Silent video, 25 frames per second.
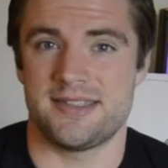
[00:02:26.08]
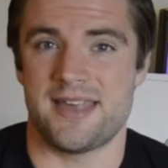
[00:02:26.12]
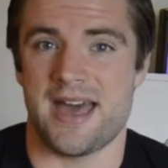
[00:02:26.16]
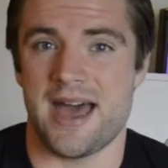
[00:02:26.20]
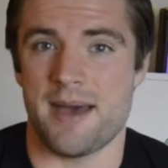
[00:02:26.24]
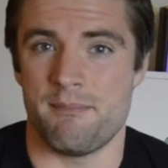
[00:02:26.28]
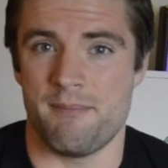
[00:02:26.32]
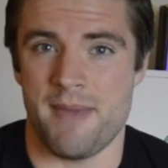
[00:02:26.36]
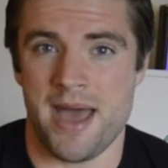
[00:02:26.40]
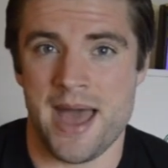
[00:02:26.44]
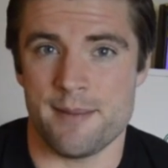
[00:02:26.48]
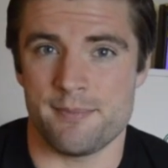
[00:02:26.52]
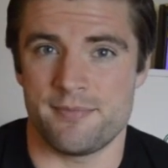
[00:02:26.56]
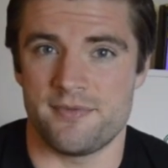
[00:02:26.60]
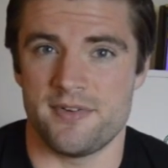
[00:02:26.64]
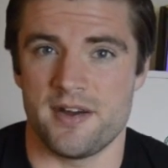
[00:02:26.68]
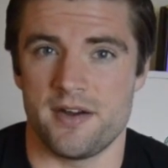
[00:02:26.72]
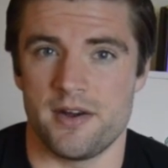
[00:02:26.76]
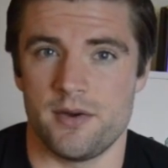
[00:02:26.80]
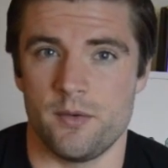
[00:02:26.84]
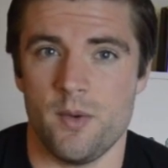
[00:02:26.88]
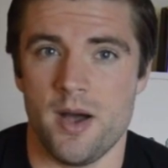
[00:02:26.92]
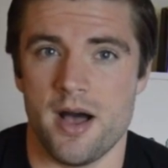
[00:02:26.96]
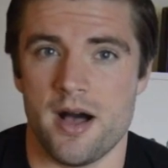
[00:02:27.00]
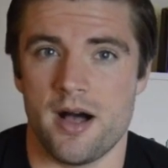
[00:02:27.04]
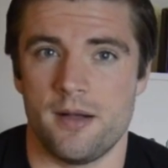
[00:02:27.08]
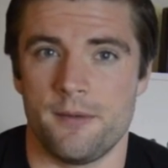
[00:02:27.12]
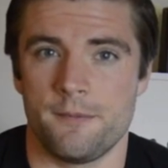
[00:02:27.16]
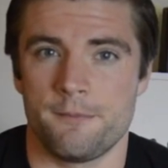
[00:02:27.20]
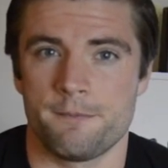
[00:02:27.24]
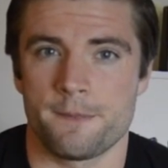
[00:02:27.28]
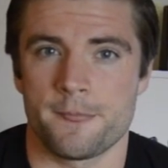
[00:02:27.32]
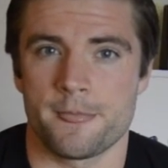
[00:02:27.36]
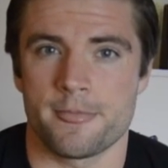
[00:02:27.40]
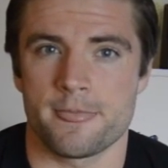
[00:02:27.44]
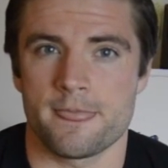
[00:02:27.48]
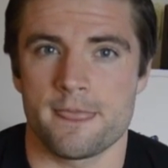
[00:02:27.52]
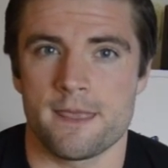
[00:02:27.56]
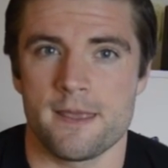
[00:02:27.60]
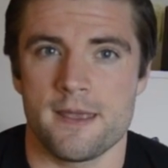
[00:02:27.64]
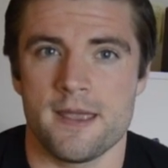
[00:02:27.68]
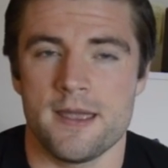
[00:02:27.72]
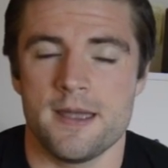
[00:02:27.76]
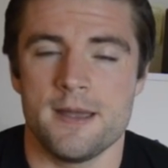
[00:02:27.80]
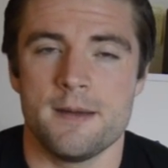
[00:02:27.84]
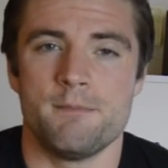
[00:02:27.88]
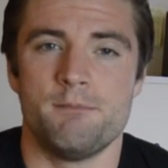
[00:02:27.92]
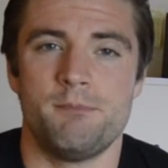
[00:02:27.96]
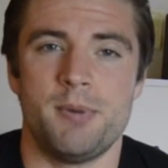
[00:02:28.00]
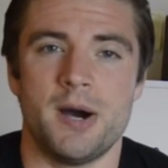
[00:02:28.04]
that map very well,
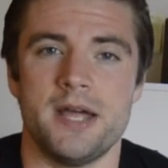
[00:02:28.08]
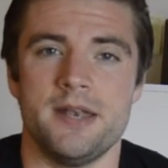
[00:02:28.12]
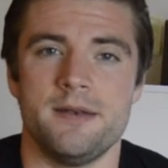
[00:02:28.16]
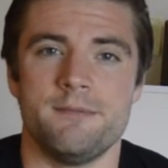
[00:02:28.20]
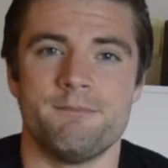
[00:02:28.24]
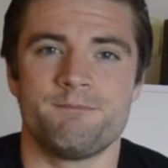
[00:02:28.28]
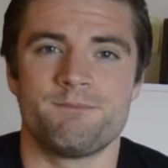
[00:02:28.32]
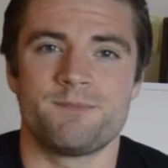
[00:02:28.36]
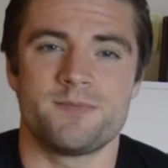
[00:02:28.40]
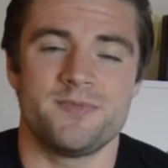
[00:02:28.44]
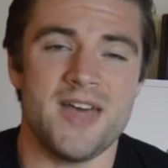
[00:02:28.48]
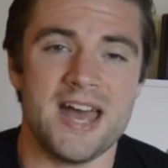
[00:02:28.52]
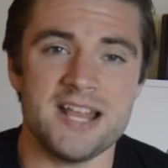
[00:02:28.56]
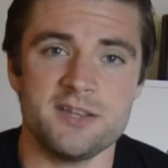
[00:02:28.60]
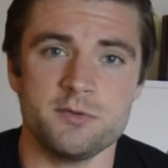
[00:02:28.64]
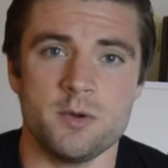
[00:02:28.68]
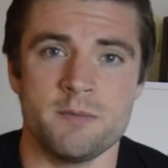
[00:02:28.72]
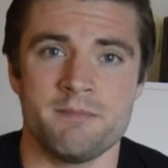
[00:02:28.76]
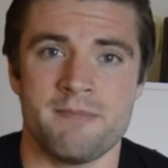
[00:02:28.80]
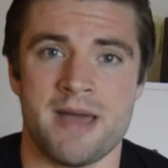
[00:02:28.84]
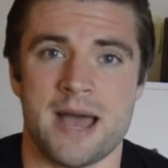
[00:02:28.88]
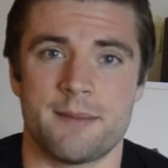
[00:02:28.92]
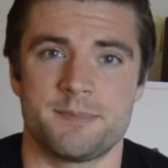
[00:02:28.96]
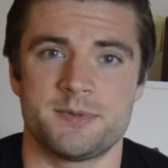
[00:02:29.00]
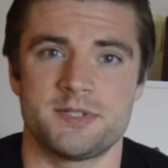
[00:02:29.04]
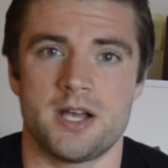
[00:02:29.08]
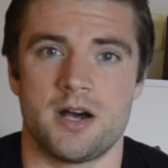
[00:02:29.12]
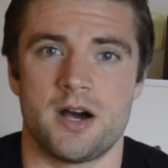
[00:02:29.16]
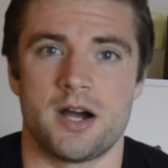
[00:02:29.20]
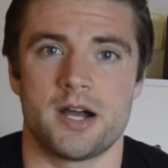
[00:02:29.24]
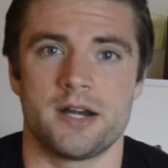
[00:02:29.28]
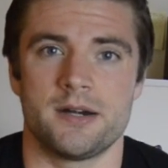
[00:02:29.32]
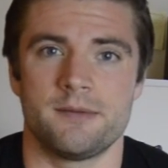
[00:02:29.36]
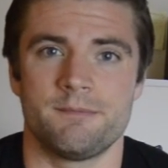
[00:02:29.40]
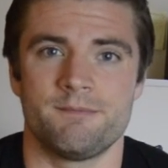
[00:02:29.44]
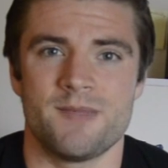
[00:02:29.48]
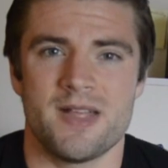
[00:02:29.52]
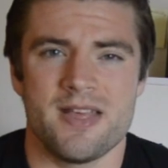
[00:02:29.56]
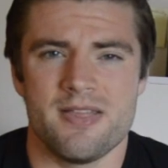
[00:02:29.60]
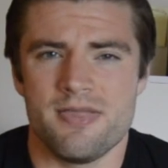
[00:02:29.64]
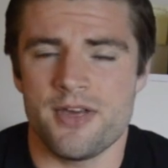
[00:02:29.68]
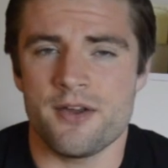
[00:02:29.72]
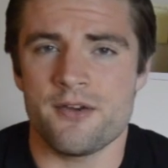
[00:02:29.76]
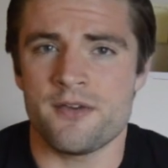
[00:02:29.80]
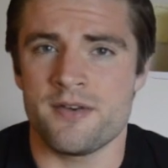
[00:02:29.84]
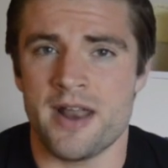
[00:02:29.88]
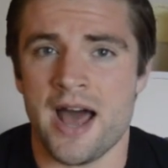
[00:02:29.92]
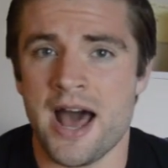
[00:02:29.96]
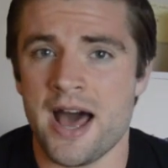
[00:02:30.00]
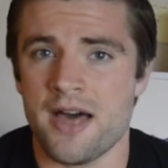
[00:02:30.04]
but that's what maps are.
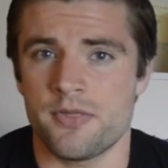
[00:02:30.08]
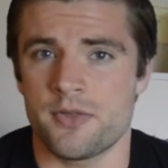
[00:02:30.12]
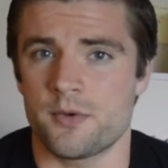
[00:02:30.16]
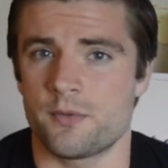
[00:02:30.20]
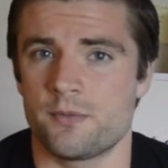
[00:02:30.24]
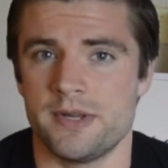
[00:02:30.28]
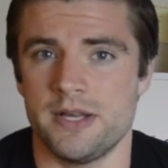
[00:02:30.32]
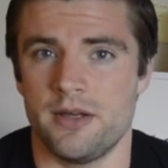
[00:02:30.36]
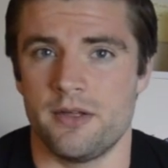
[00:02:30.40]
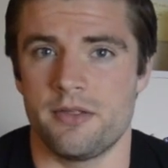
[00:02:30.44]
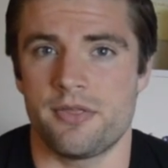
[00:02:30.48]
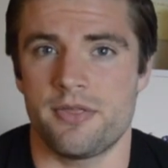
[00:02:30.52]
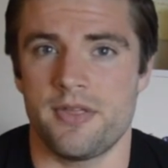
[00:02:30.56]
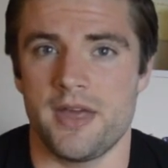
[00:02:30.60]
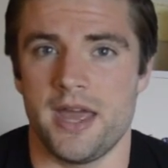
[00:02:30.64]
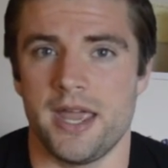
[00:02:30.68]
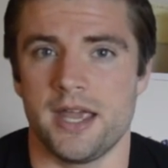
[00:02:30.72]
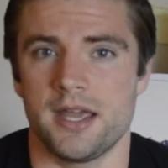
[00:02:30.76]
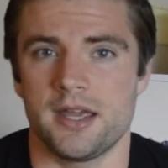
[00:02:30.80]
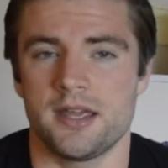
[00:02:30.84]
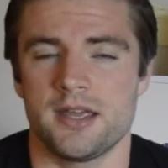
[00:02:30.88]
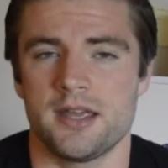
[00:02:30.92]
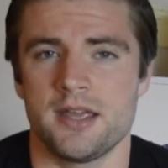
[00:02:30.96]
They're not the real thing.